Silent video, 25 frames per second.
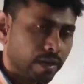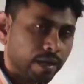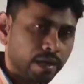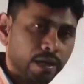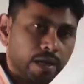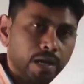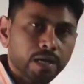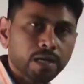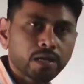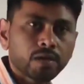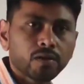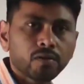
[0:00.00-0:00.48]

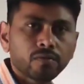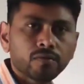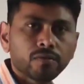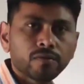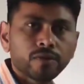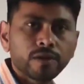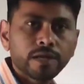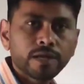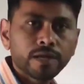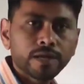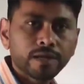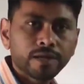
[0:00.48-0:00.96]

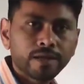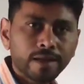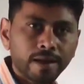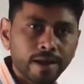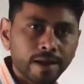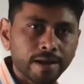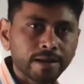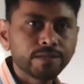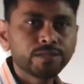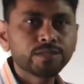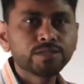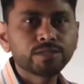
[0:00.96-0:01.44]
electrophilic
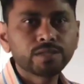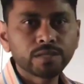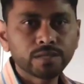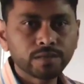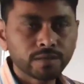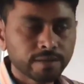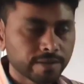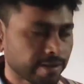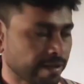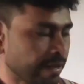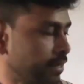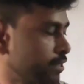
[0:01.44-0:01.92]
addition
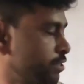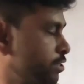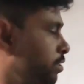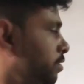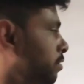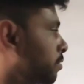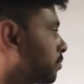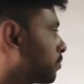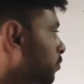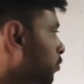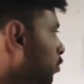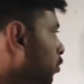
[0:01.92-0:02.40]

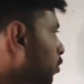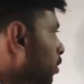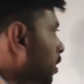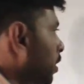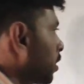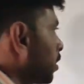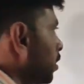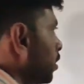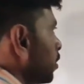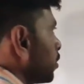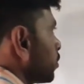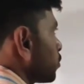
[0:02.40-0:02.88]
reaction.
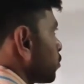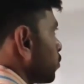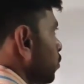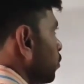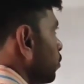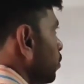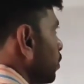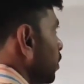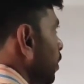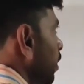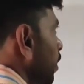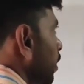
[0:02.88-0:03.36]
Okay,
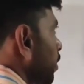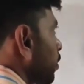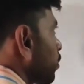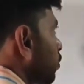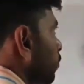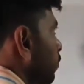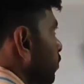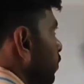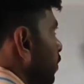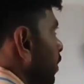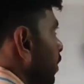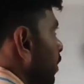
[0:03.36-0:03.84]
so
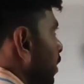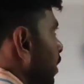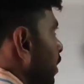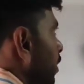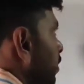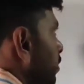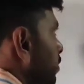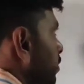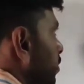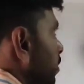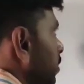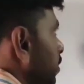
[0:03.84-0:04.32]
electrophilic
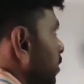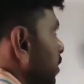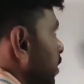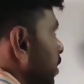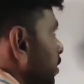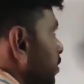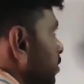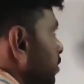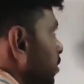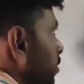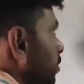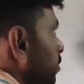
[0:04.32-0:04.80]
addition
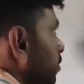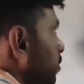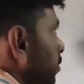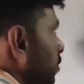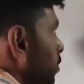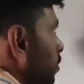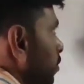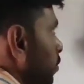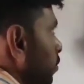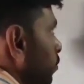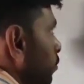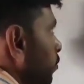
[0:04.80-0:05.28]
reaction,
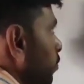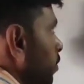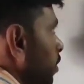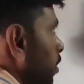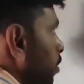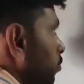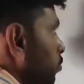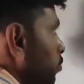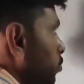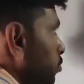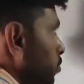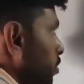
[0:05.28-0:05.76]
we
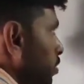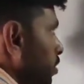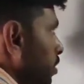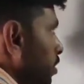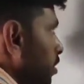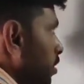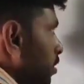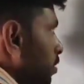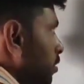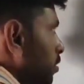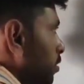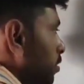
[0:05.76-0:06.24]
have to
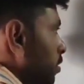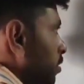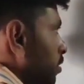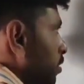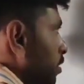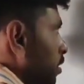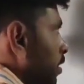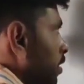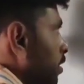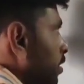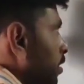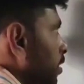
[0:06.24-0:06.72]
see
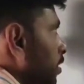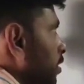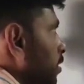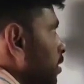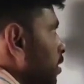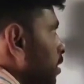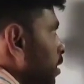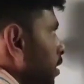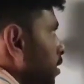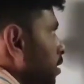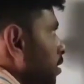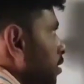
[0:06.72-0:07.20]
in
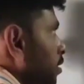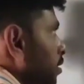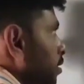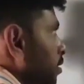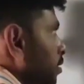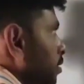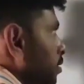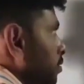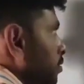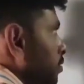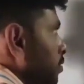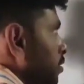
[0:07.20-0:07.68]
detail
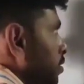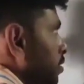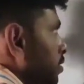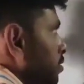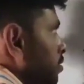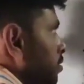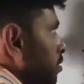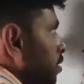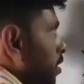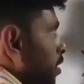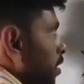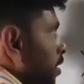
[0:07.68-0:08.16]

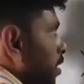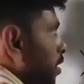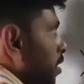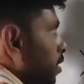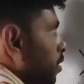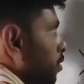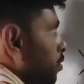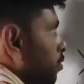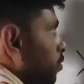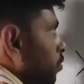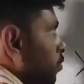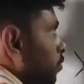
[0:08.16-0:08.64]
this
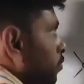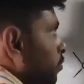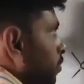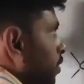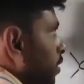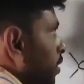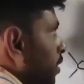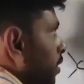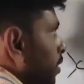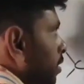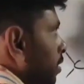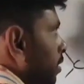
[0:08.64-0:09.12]

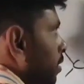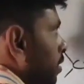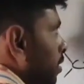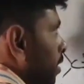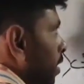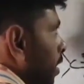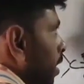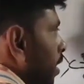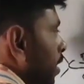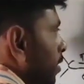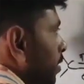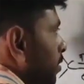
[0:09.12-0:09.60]
electrophilic
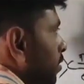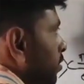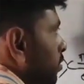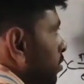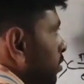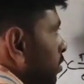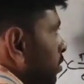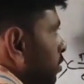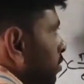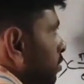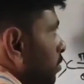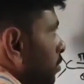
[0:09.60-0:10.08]

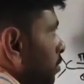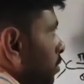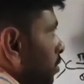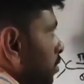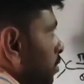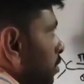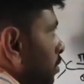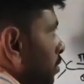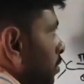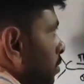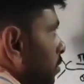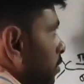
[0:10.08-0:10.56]
addition
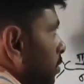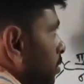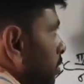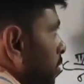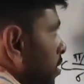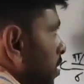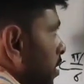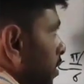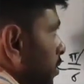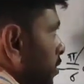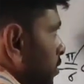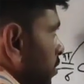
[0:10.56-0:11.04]

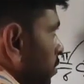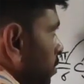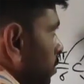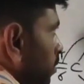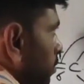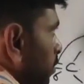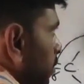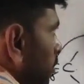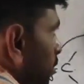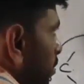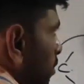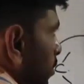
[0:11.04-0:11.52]
reaction.
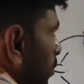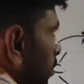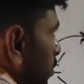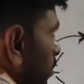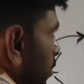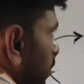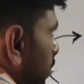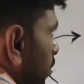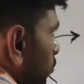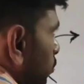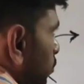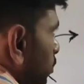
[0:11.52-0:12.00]

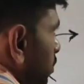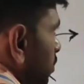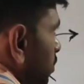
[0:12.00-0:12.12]
Now